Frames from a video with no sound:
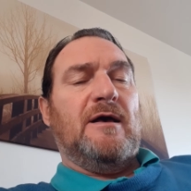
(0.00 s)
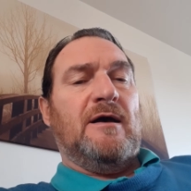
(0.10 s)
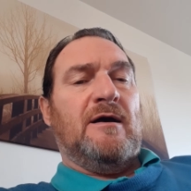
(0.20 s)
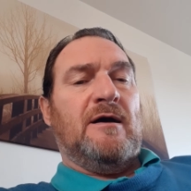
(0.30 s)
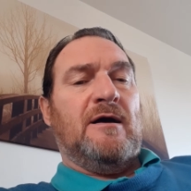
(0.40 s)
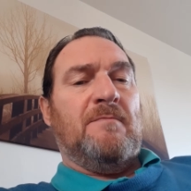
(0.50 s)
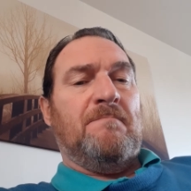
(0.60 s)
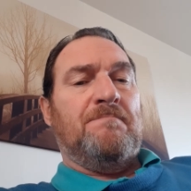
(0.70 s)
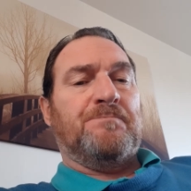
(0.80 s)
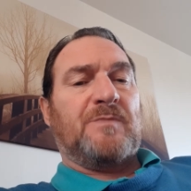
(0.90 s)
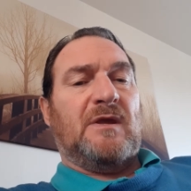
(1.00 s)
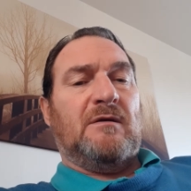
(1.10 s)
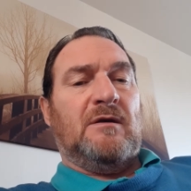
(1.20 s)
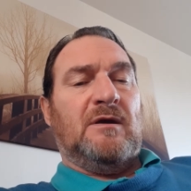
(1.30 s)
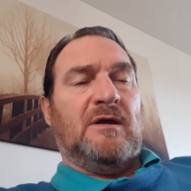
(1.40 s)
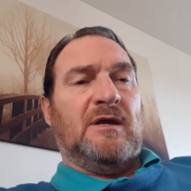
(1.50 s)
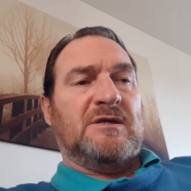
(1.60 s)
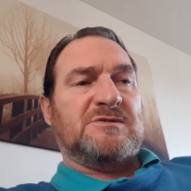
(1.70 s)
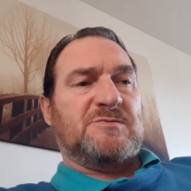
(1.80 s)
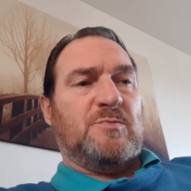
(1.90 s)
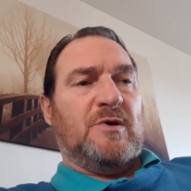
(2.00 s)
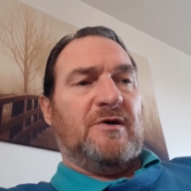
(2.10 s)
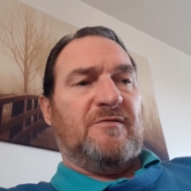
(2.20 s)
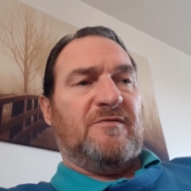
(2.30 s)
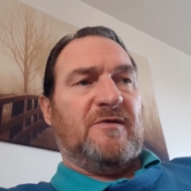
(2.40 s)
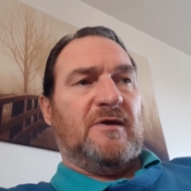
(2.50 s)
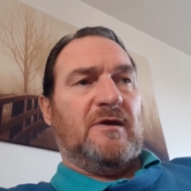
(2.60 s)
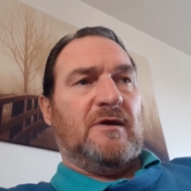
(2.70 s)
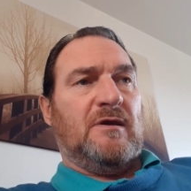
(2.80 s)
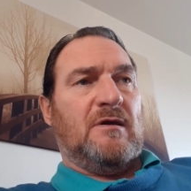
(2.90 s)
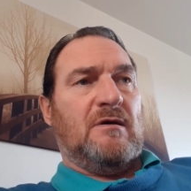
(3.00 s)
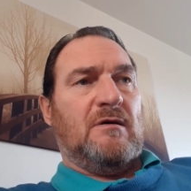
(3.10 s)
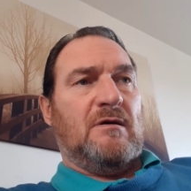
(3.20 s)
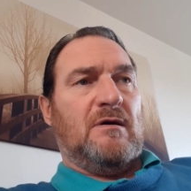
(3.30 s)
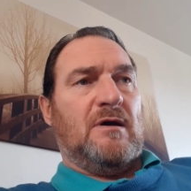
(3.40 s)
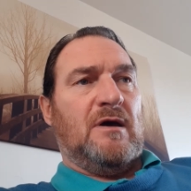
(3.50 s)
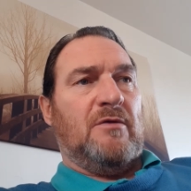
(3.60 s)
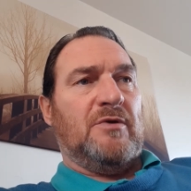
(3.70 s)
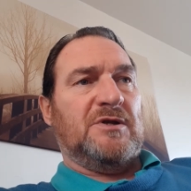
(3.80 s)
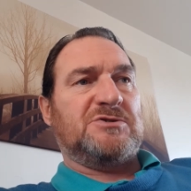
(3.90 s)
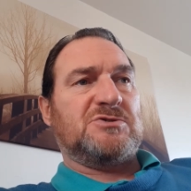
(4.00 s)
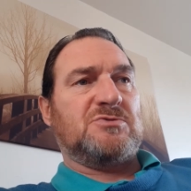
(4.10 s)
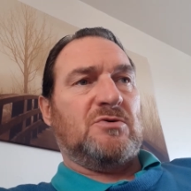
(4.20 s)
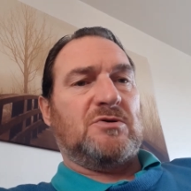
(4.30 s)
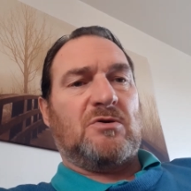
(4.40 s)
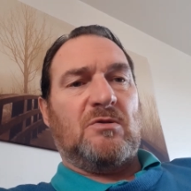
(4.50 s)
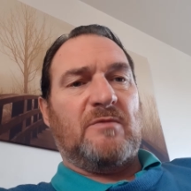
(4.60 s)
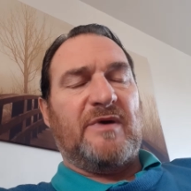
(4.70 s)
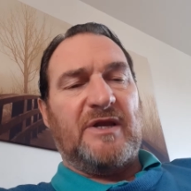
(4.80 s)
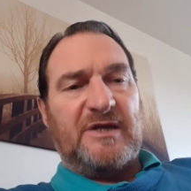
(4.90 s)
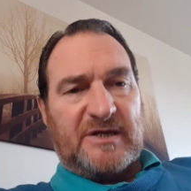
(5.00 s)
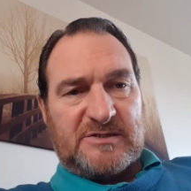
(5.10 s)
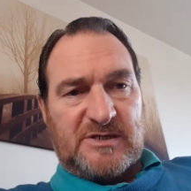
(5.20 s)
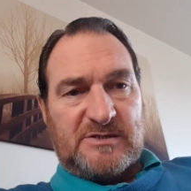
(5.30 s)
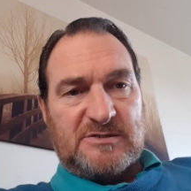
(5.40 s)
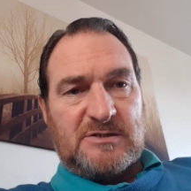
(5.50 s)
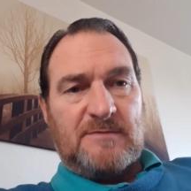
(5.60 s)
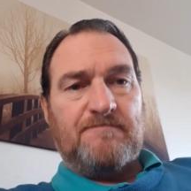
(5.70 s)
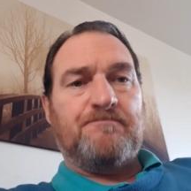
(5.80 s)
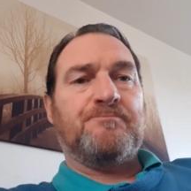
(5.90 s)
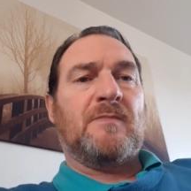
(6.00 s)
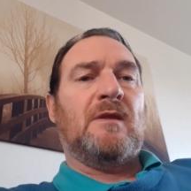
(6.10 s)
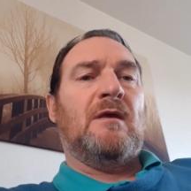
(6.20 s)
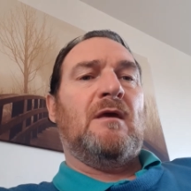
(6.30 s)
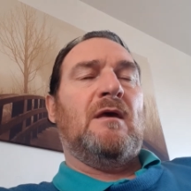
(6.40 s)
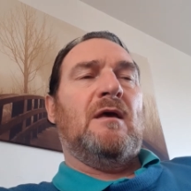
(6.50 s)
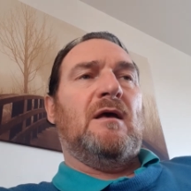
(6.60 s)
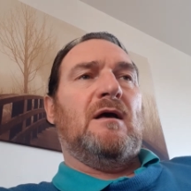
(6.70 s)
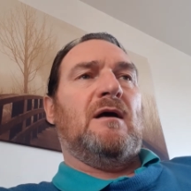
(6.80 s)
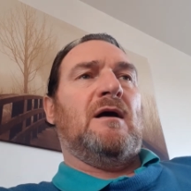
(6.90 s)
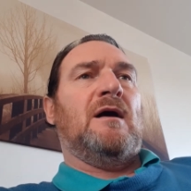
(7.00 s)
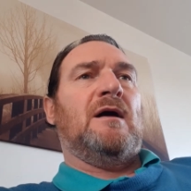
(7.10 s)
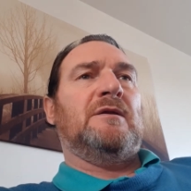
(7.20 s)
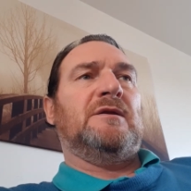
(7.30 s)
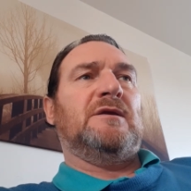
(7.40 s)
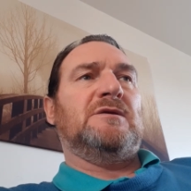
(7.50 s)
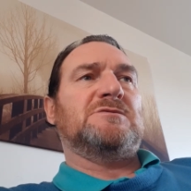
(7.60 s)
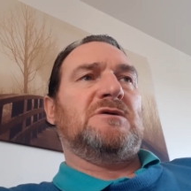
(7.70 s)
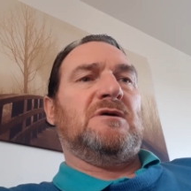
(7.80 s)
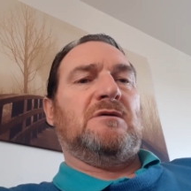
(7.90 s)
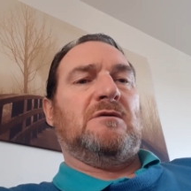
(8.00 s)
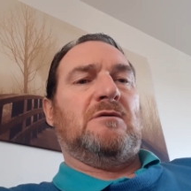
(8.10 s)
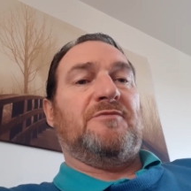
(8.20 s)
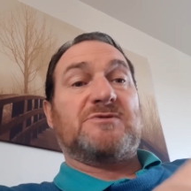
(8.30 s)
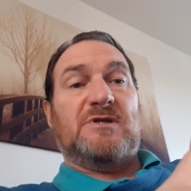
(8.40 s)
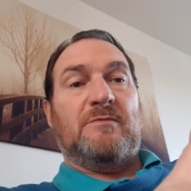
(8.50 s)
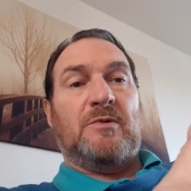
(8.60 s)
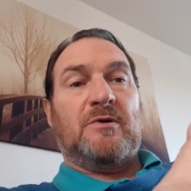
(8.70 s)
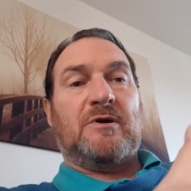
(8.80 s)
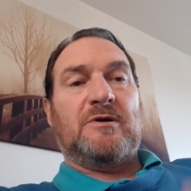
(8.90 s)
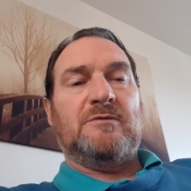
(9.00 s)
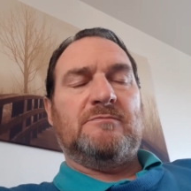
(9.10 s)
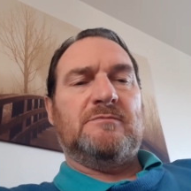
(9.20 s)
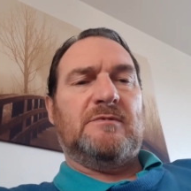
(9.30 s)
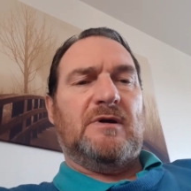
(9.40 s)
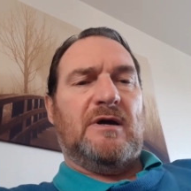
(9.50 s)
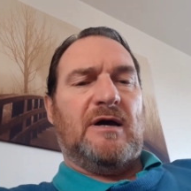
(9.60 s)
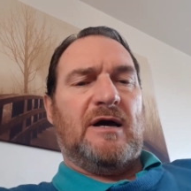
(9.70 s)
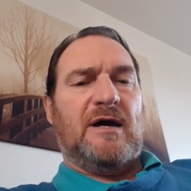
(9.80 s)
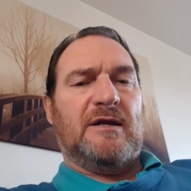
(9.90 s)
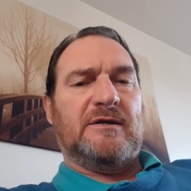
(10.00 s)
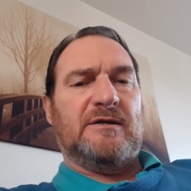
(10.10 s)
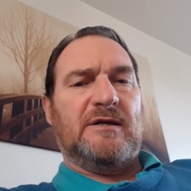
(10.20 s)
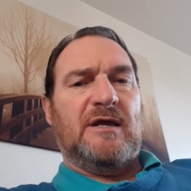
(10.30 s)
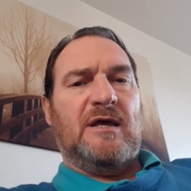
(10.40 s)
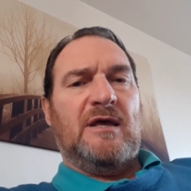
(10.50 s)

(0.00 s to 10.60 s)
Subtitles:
He is with the religious order called the Benedictines, and he's obviously a monk, and